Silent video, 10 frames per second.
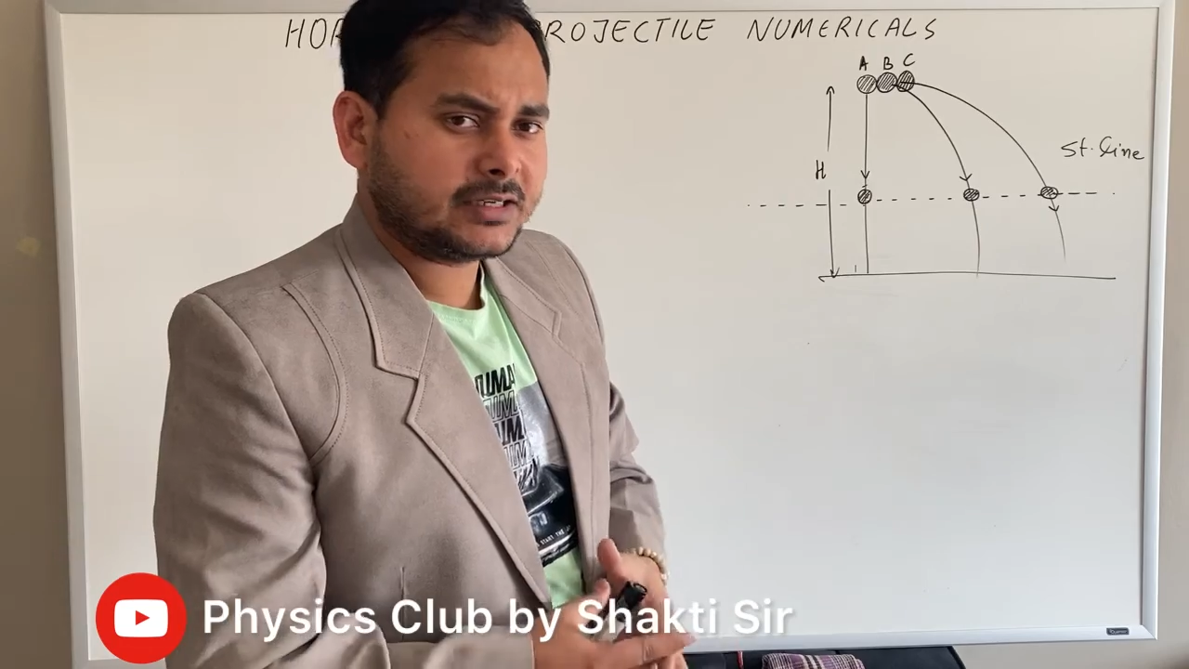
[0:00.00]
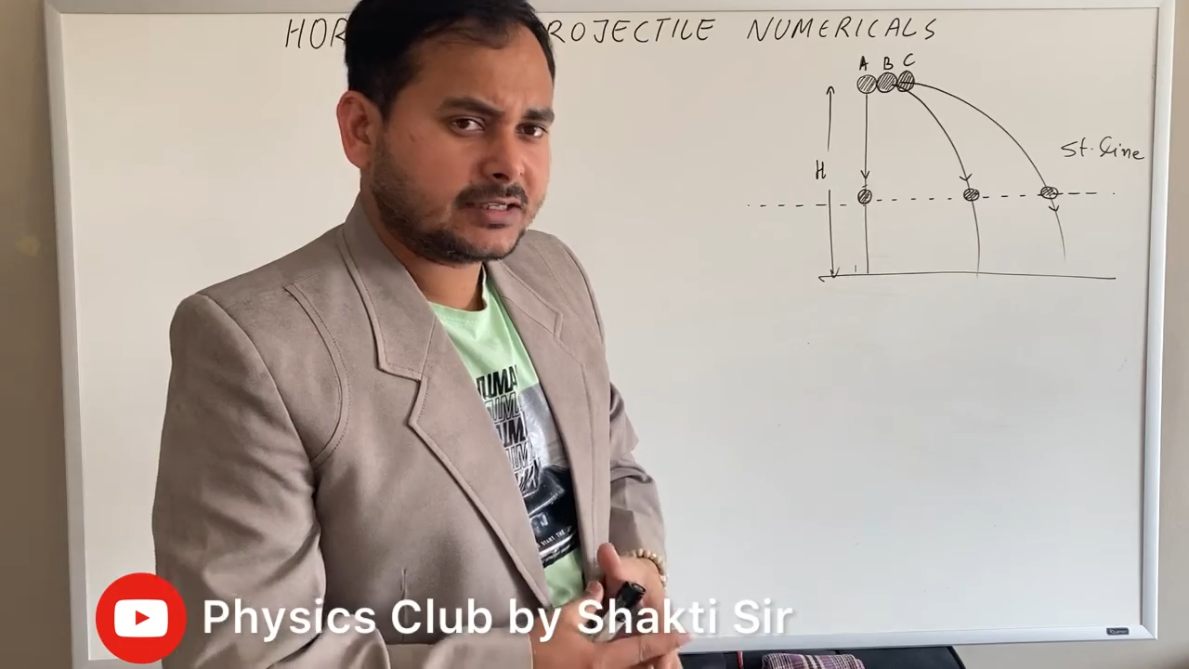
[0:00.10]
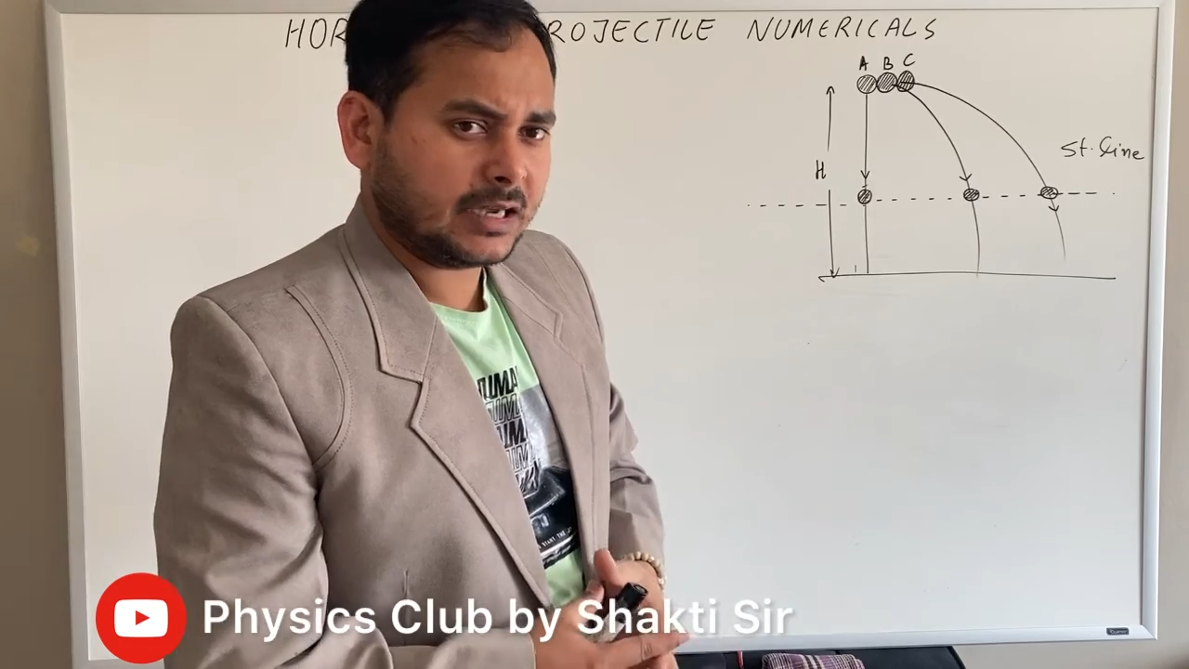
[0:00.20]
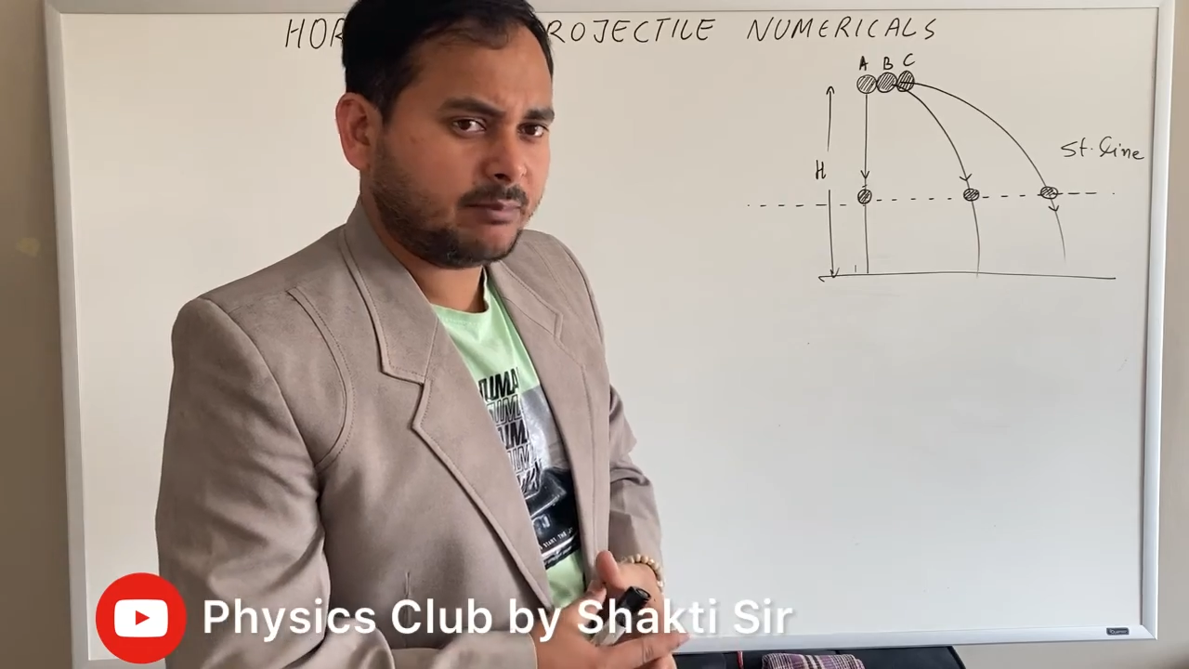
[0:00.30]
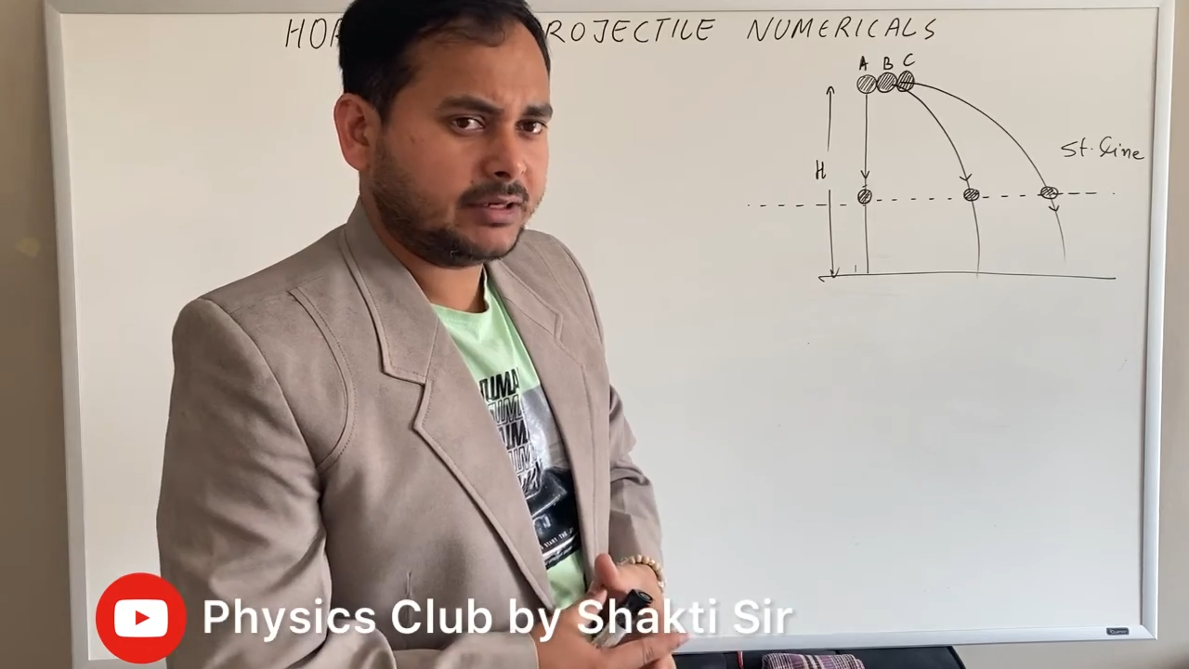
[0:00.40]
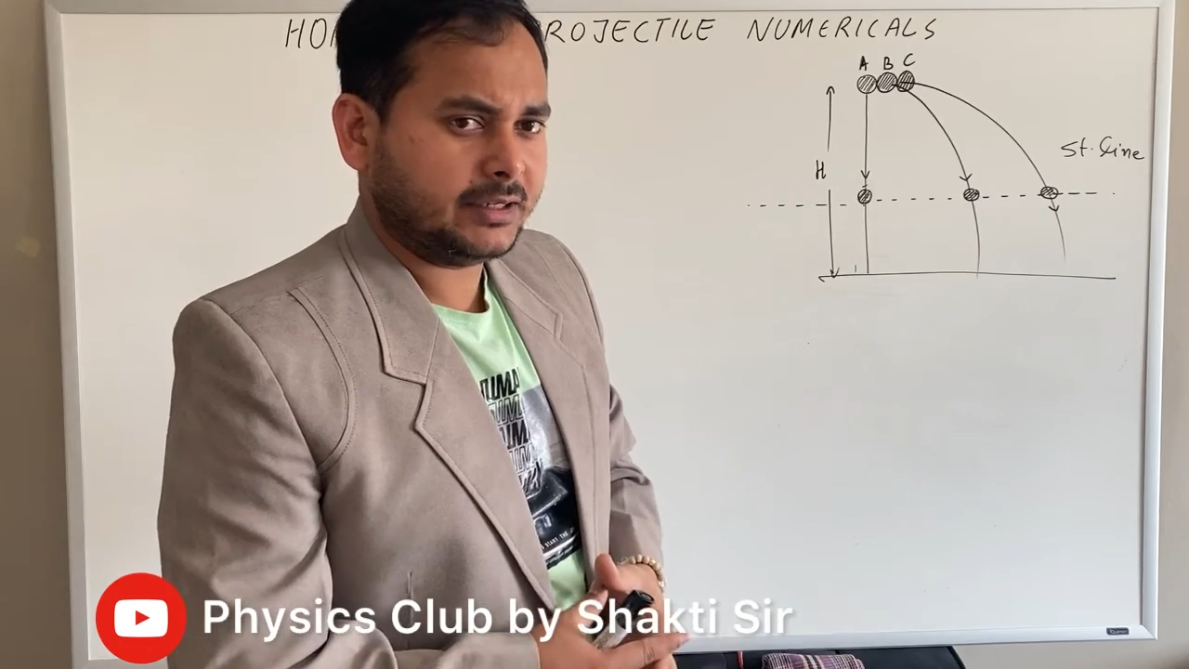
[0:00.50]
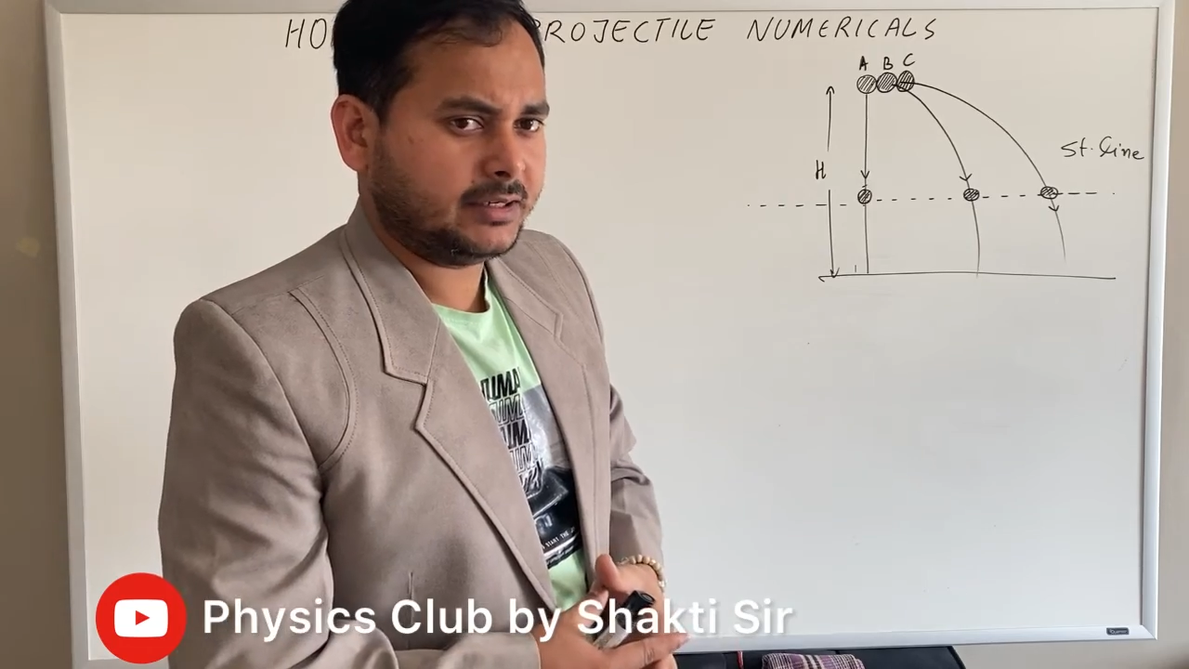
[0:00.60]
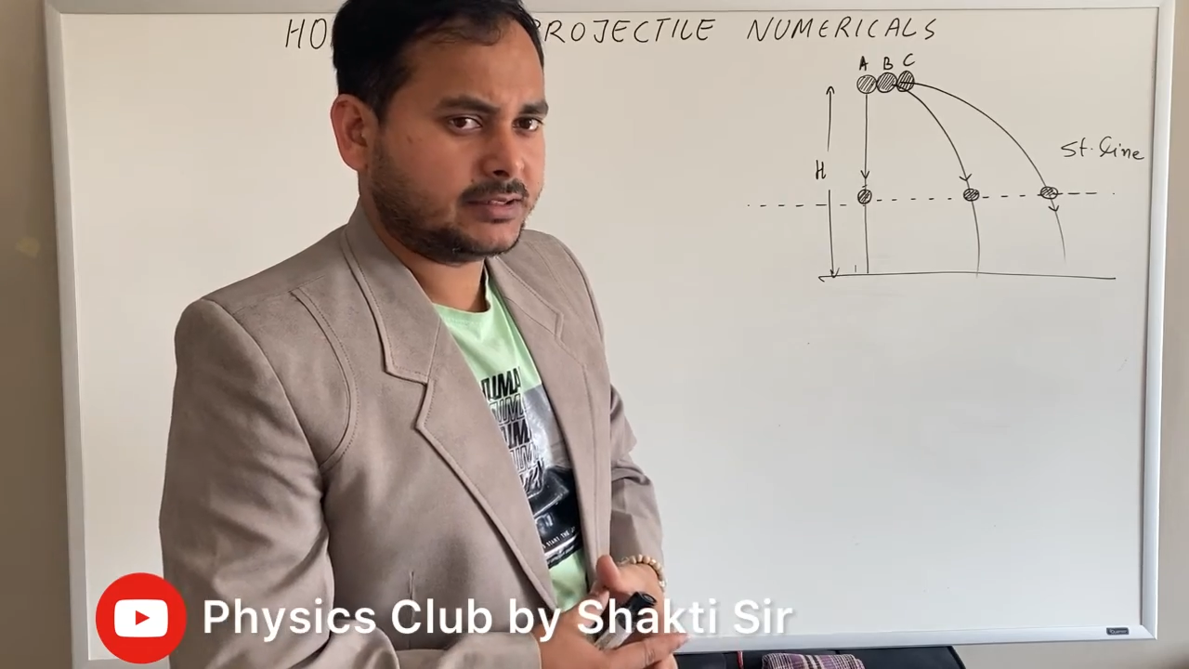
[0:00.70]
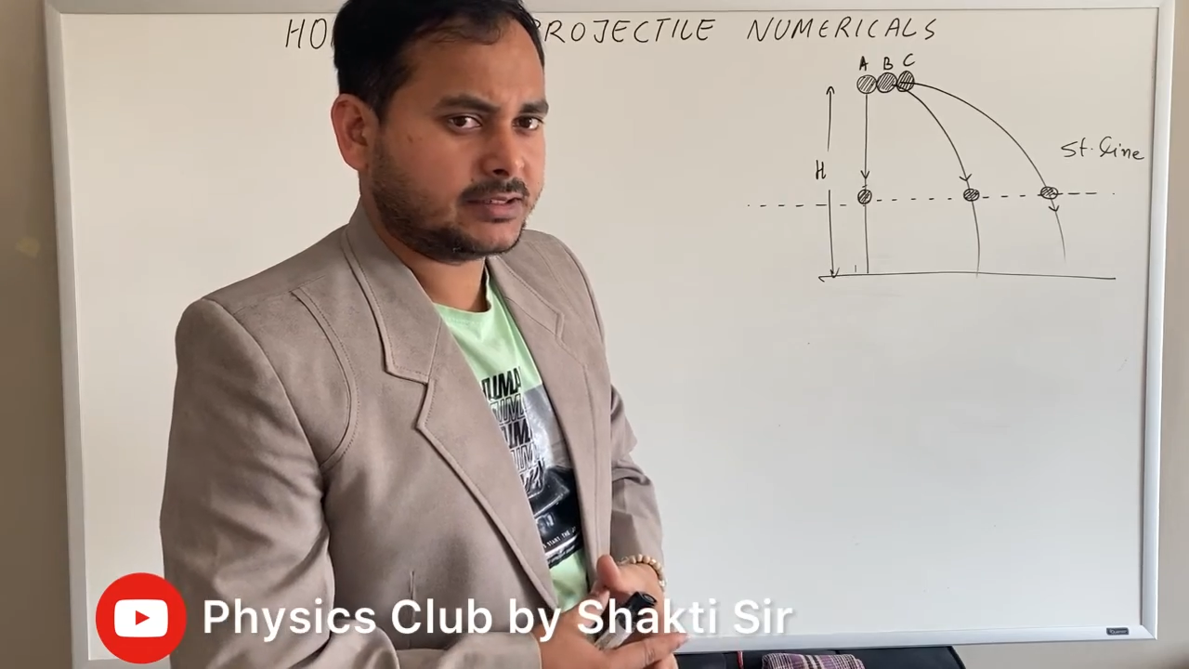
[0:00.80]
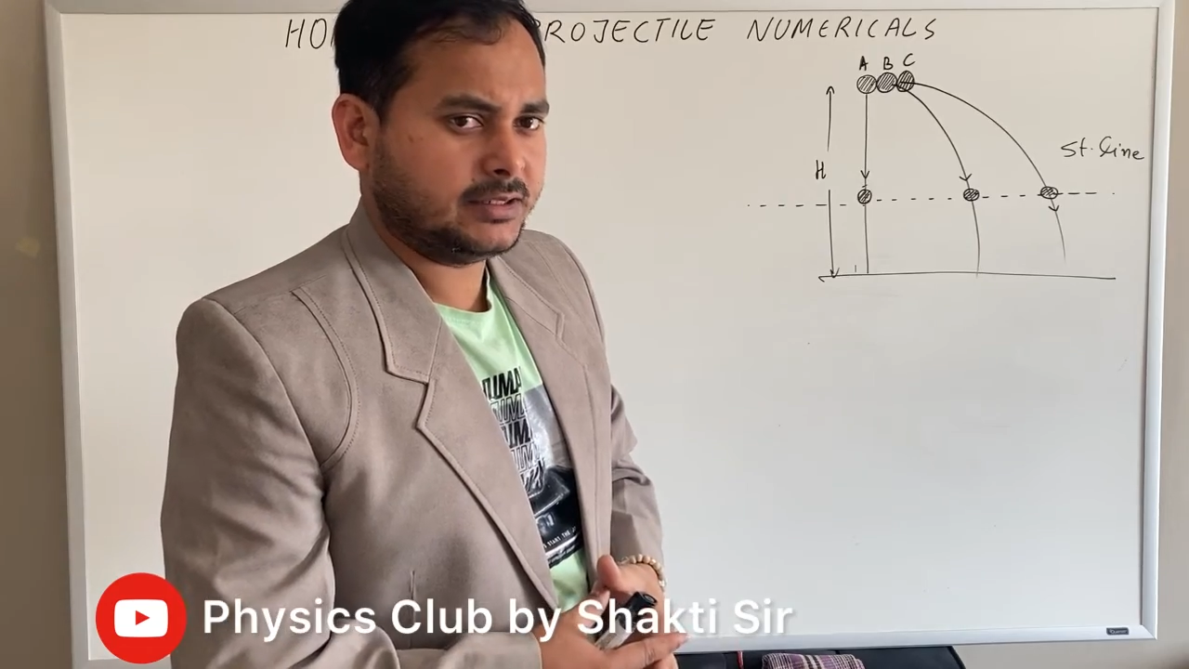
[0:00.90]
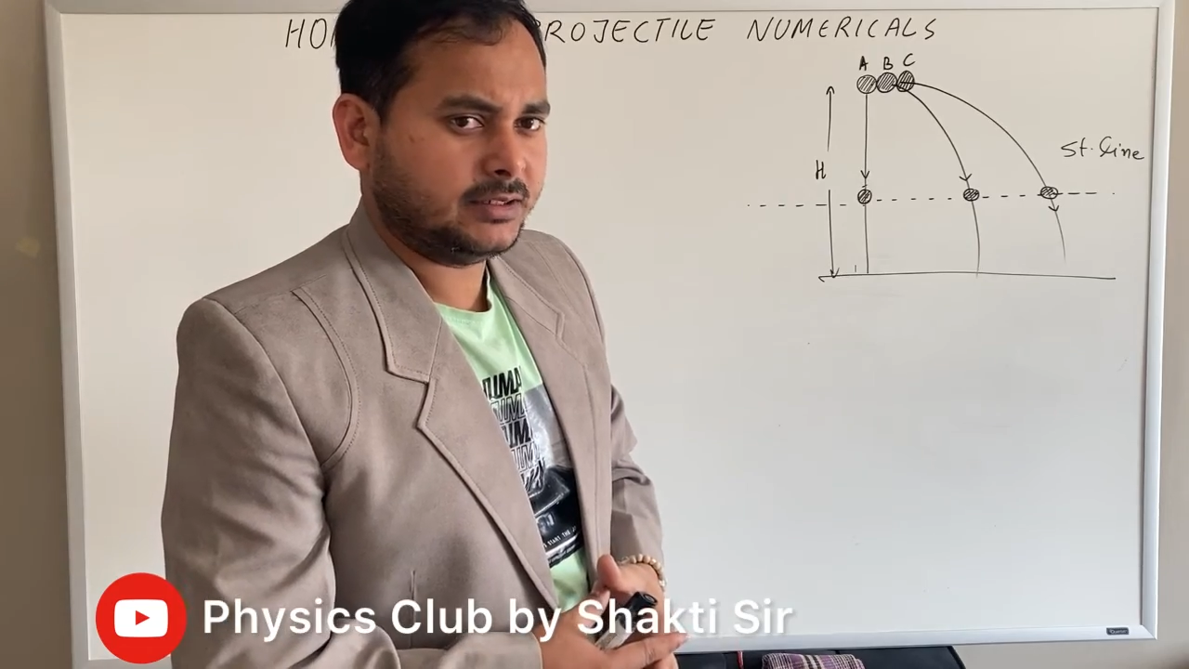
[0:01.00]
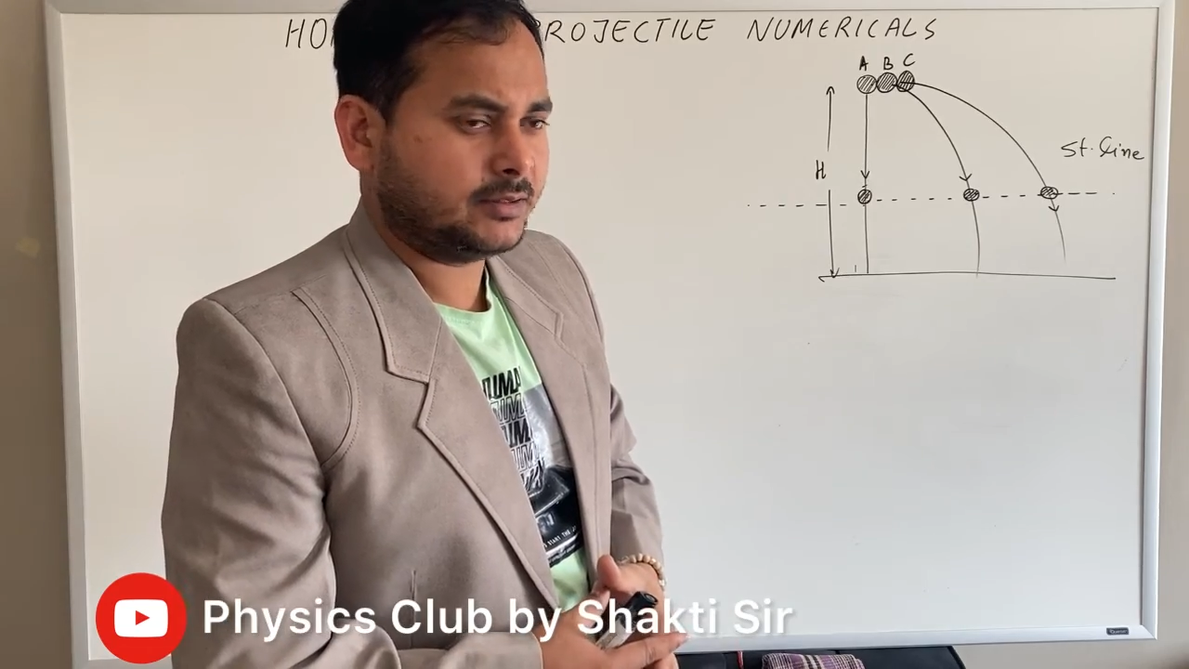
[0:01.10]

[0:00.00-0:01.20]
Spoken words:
simultaneously,